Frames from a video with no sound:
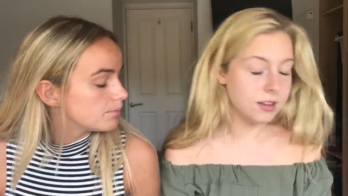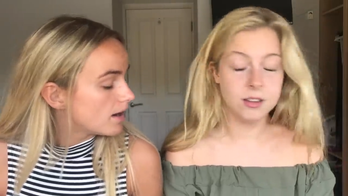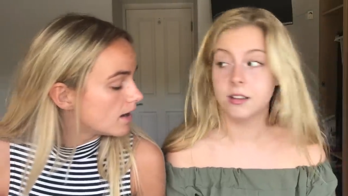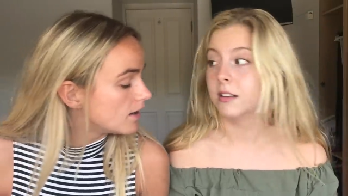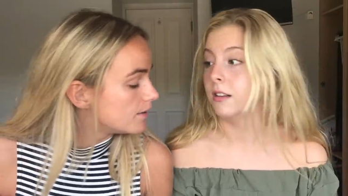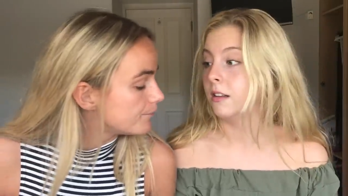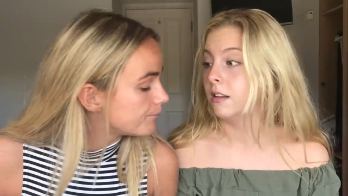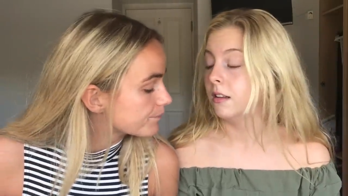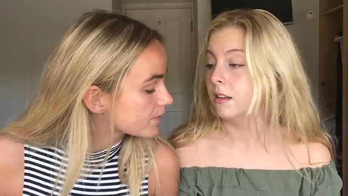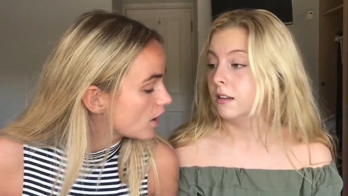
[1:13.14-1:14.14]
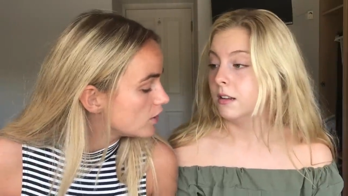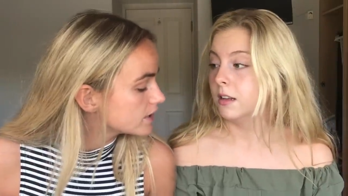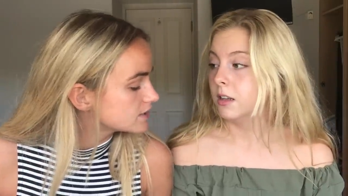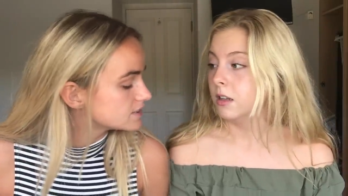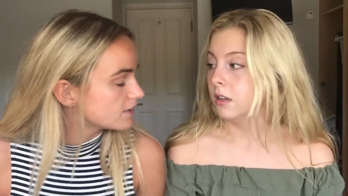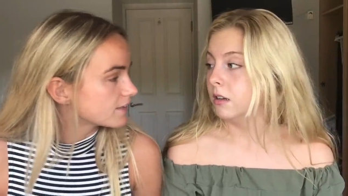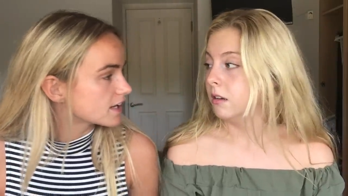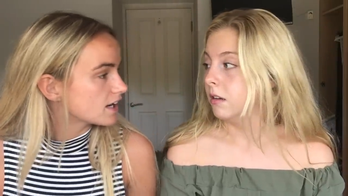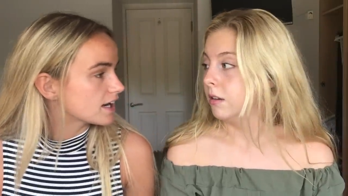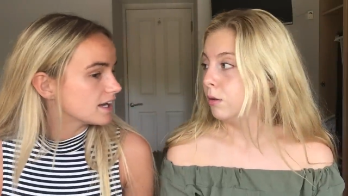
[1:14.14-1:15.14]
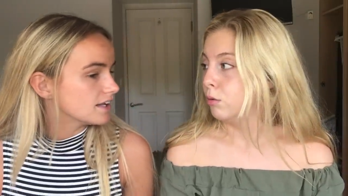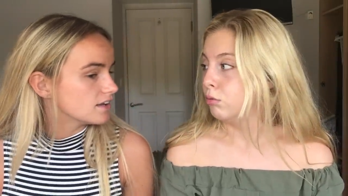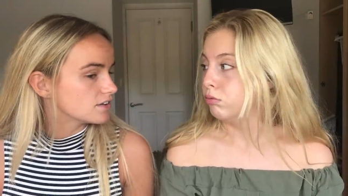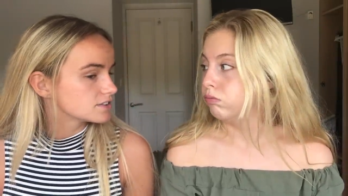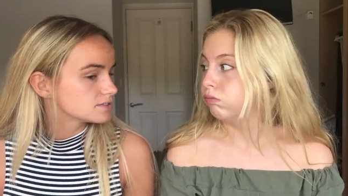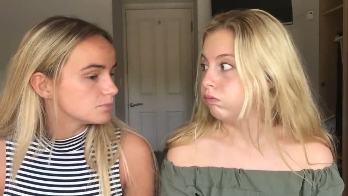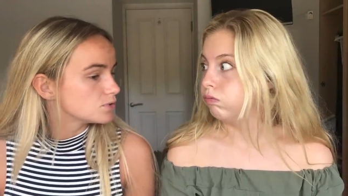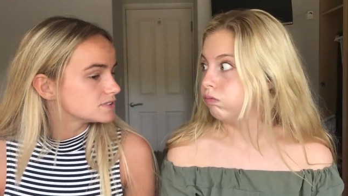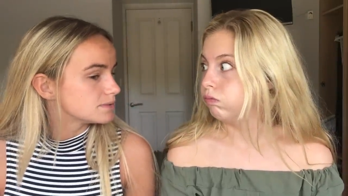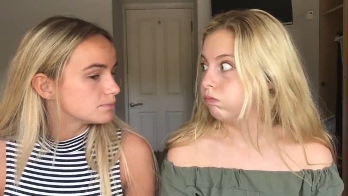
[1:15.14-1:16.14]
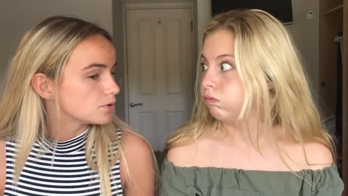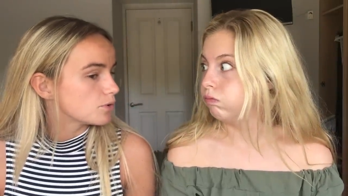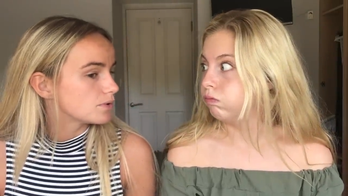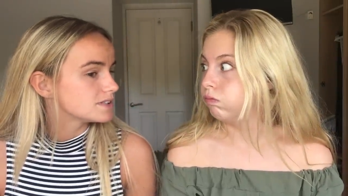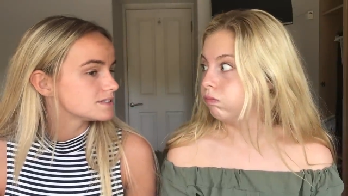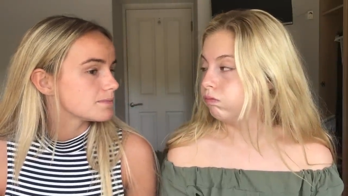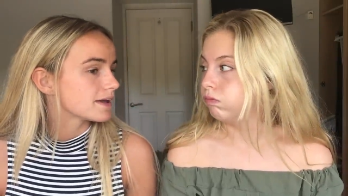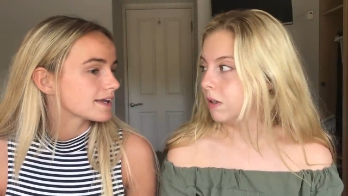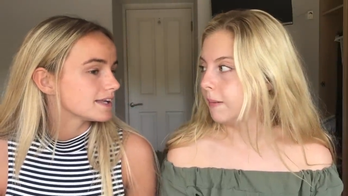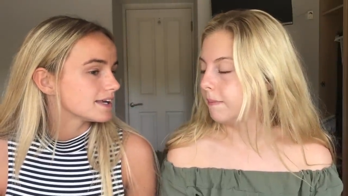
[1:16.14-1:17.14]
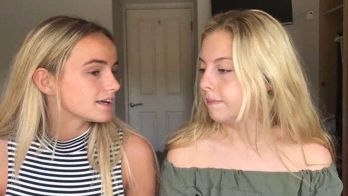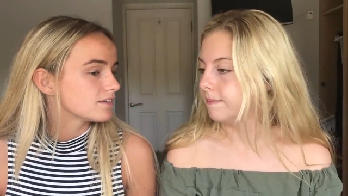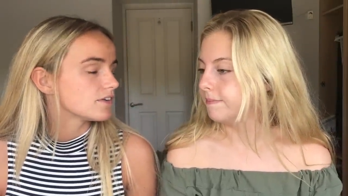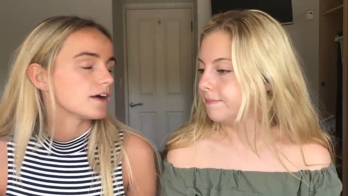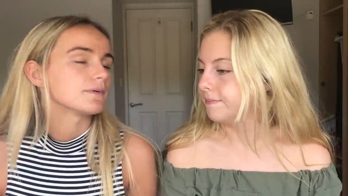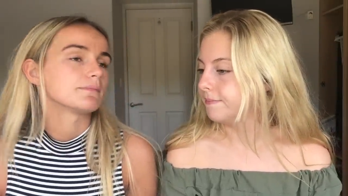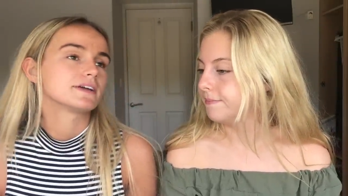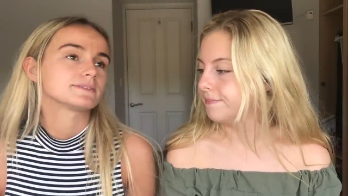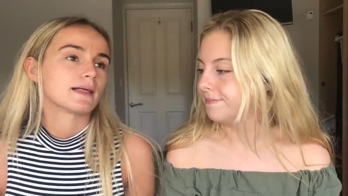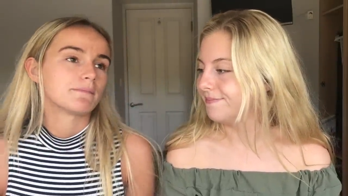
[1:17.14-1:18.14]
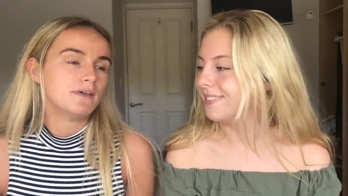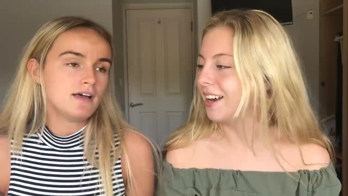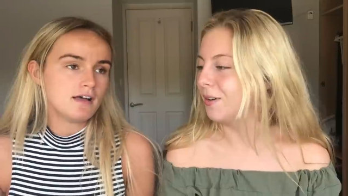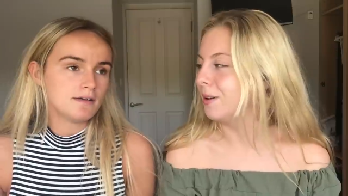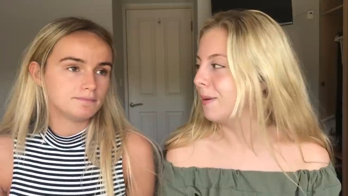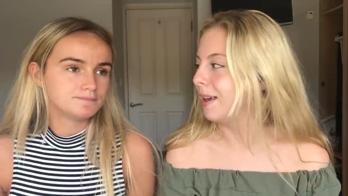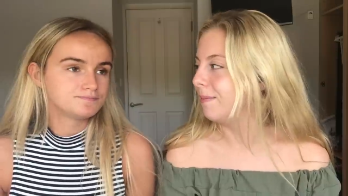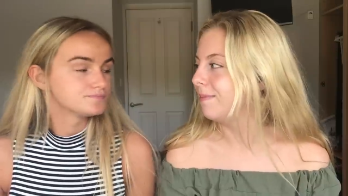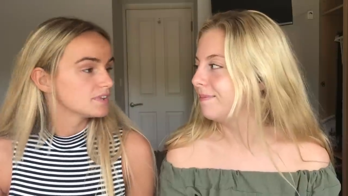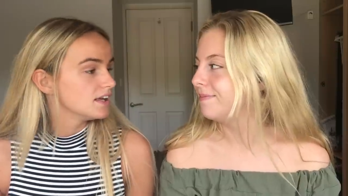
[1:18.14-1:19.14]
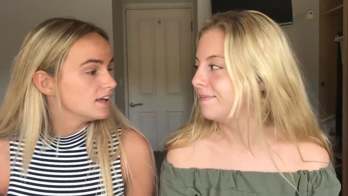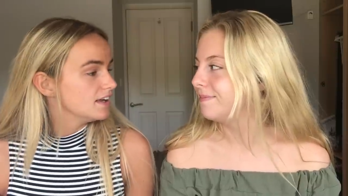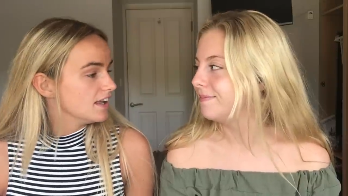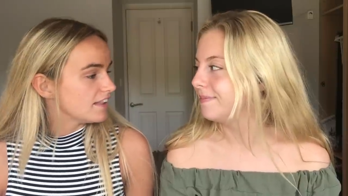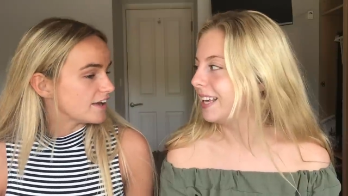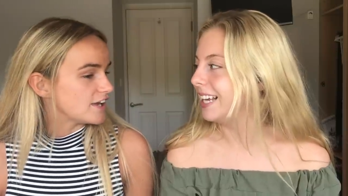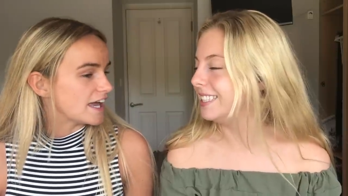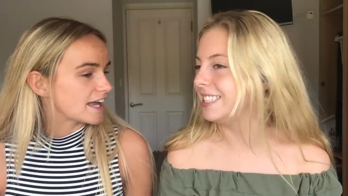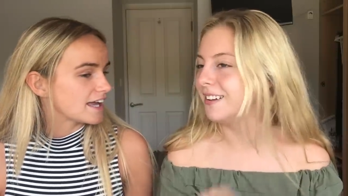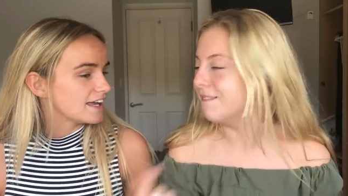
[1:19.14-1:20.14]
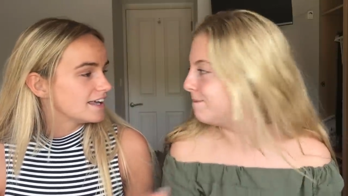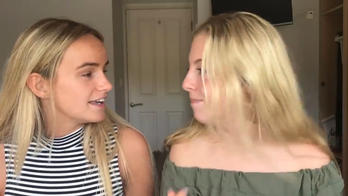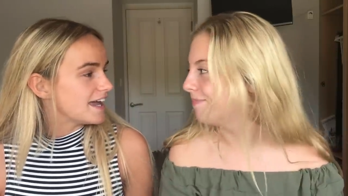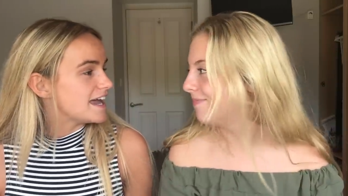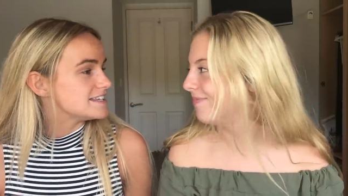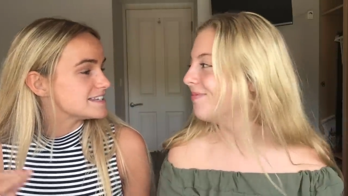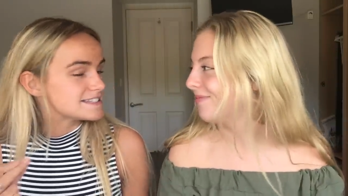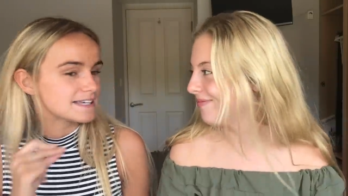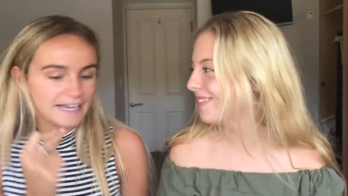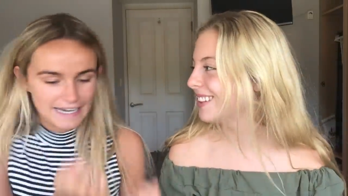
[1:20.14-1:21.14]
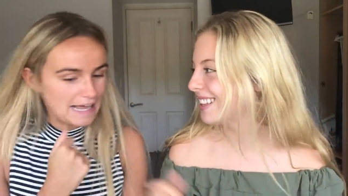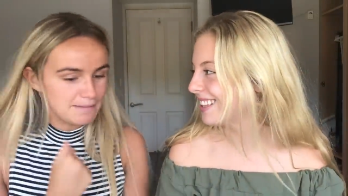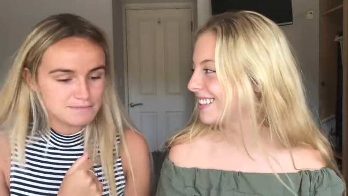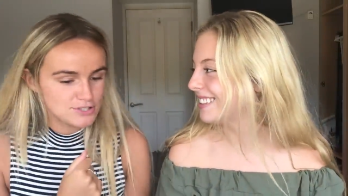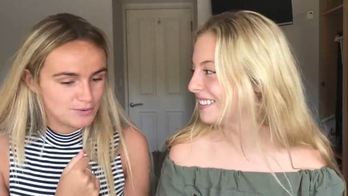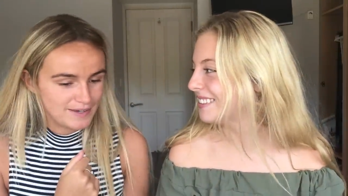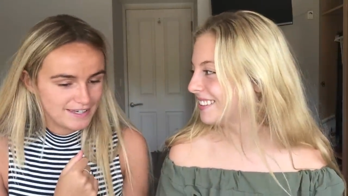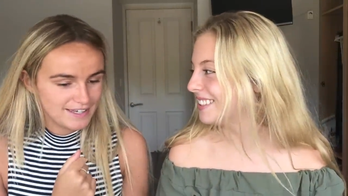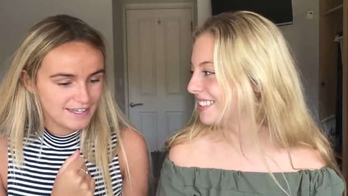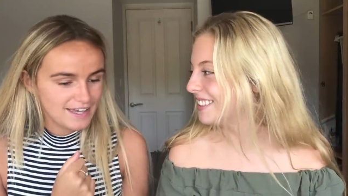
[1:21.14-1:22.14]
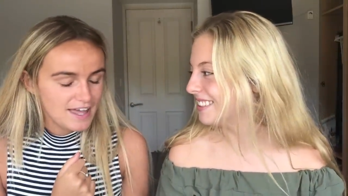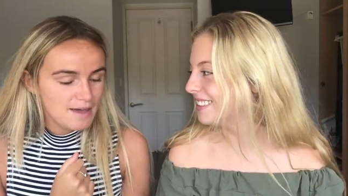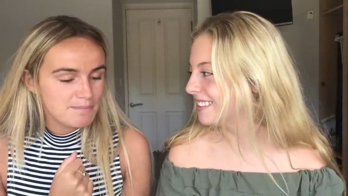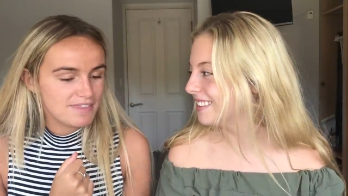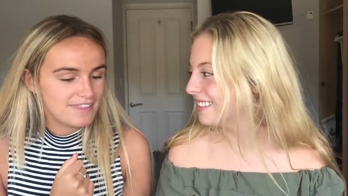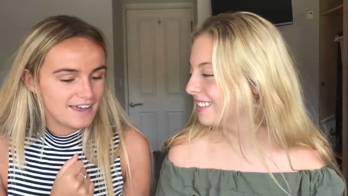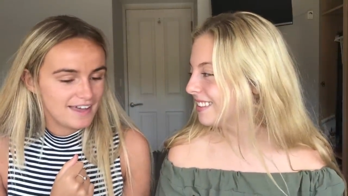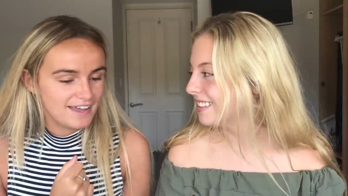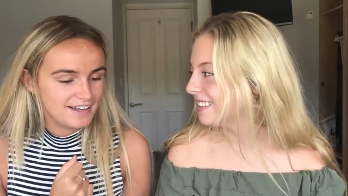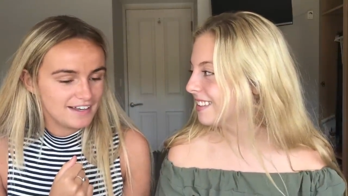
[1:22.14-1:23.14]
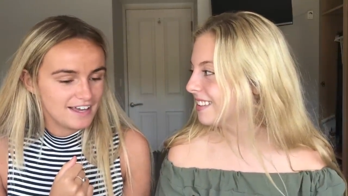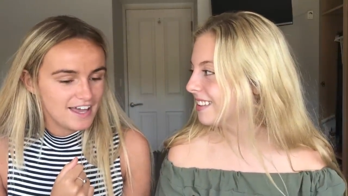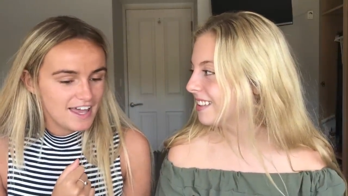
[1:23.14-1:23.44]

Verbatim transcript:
Speaker 1: but only because I think glitter looks more simple to make. Any right, let me explain.
Speaker 2: I know what you mean. Like
Speaker 1: easy to glam to it, but then